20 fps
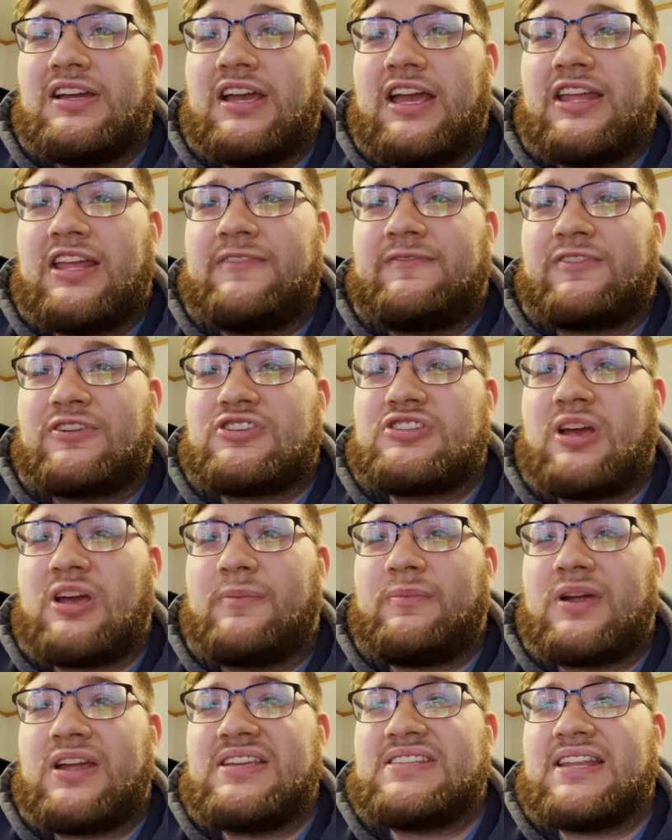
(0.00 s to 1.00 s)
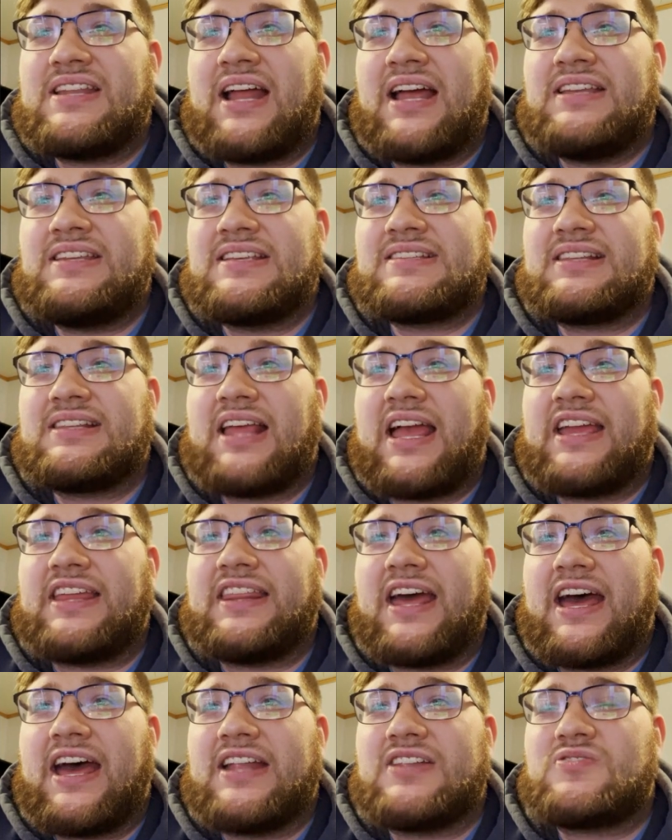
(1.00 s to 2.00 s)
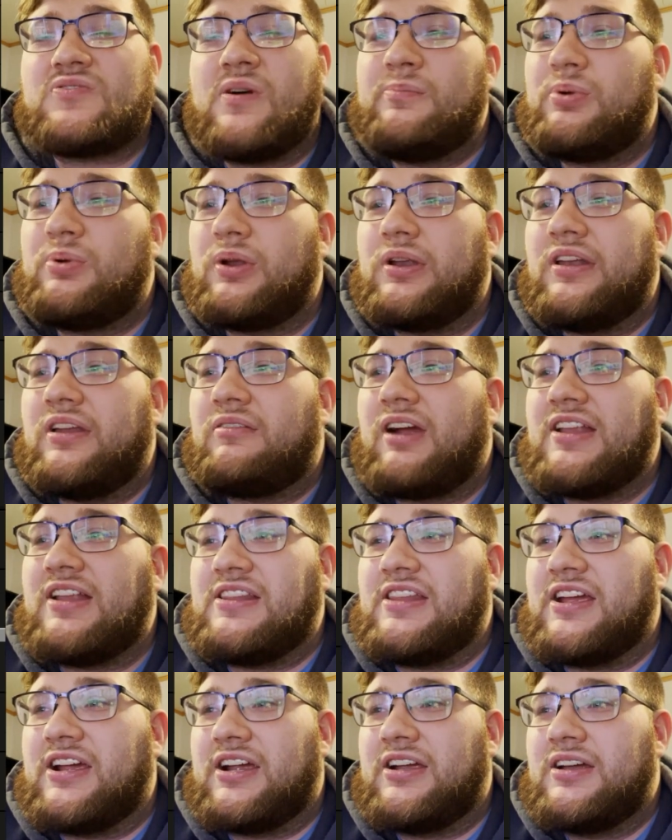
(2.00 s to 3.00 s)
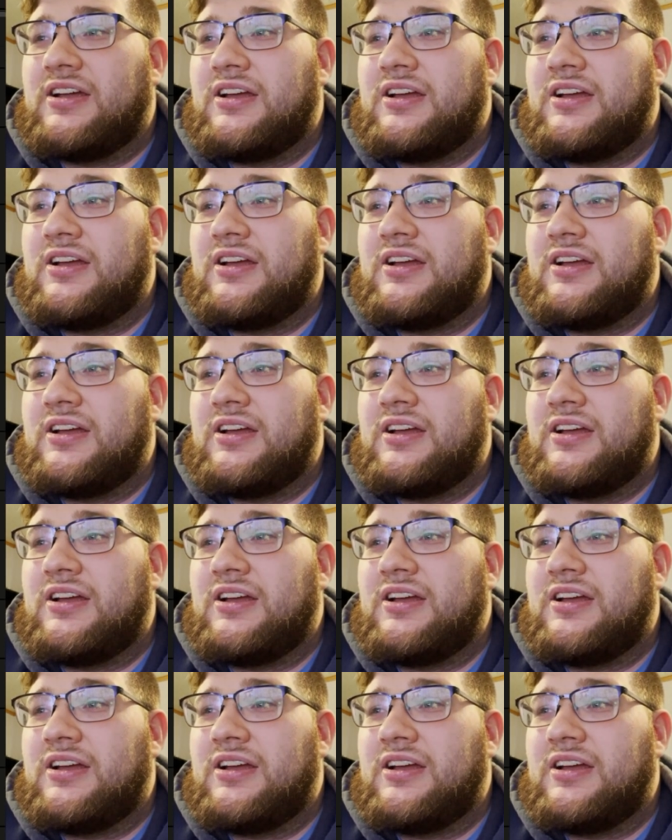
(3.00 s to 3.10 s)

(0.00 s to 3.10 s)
and for some reason I dislike that, so I'm putting it right there.